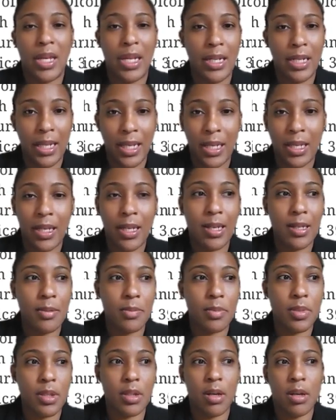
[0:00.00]
and
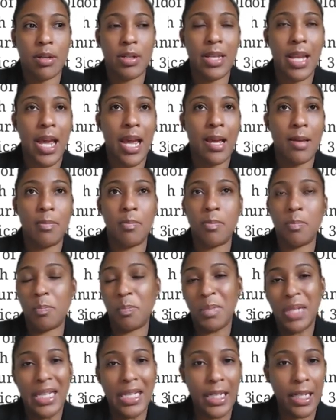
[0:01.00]
incomes are not
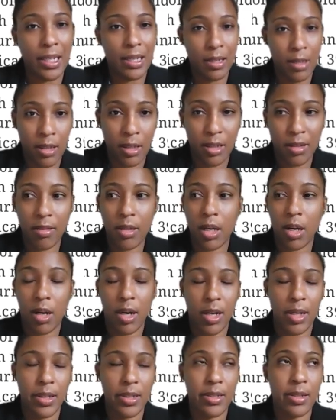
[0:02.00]
meeting the
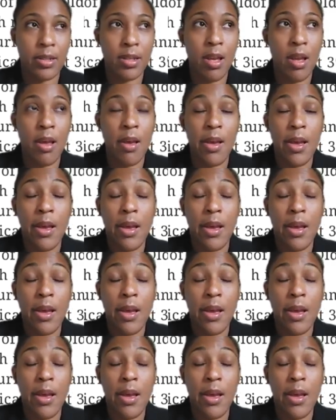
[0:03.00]
costs.